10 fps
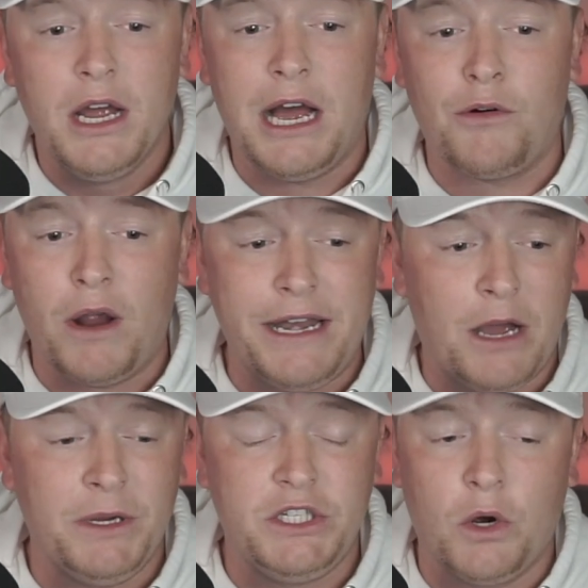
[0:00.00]
Right
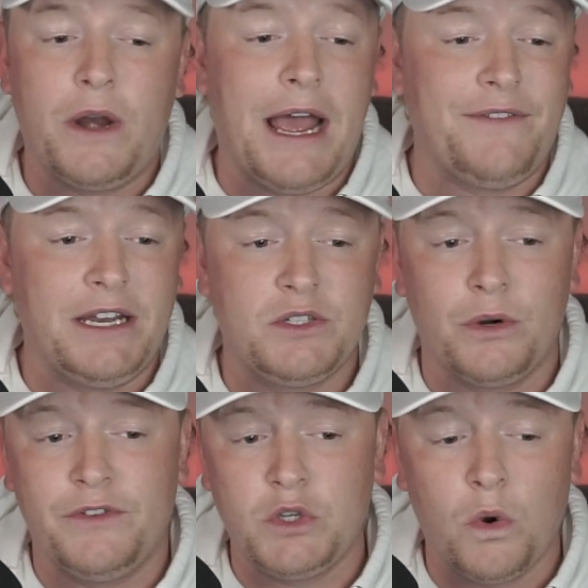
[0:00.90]
now, we don't have any
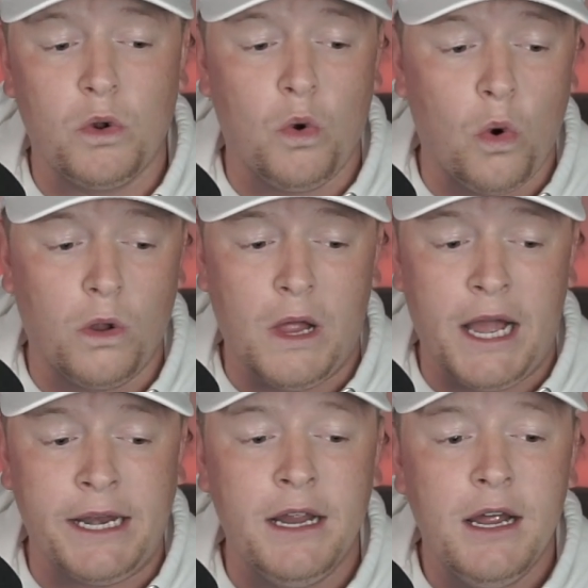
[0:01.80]
sort of a total or
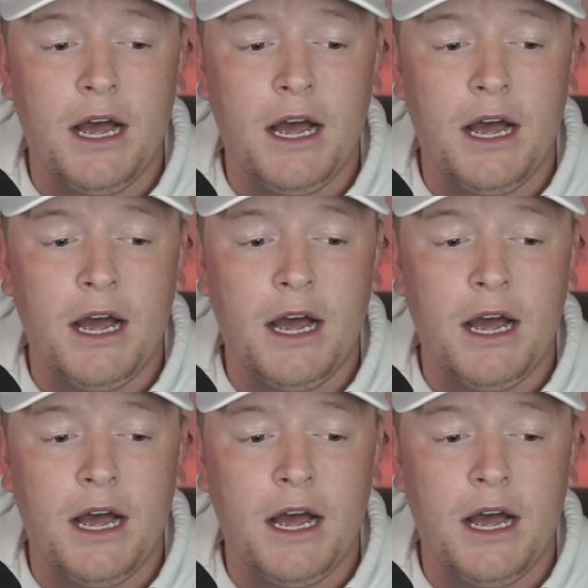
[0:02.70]
line.